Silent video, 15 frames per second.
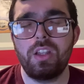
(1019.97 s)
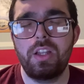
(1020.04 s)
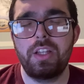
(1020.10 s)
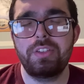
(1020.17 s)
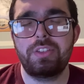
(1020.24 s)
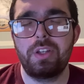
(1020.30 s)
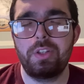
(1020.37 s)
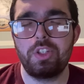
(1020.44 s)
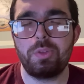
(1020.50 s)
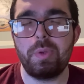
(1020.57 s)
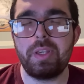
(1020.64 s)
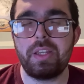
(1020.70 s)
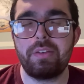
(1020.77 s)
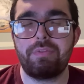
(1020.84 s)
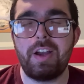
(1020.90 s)
until this
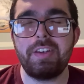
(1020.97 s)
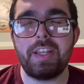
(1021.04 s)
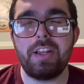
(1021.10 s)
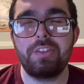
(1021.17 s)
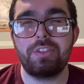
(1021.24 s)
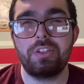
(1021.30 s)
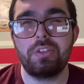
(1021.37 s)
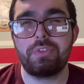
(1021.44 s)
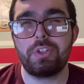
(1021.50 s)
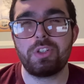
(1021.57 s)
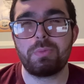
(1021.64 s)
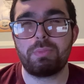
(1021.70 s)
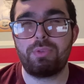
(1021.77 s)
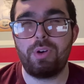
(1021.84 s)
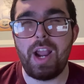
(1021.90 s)
weekend. Find out until the
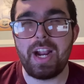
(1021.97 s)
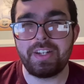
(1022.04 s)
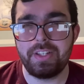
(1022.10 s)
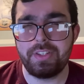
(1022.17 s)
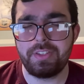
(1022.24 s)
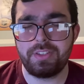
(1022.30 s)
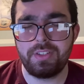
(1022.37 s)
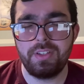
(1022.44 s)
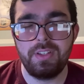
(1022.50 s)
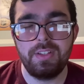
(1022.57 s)
first practice.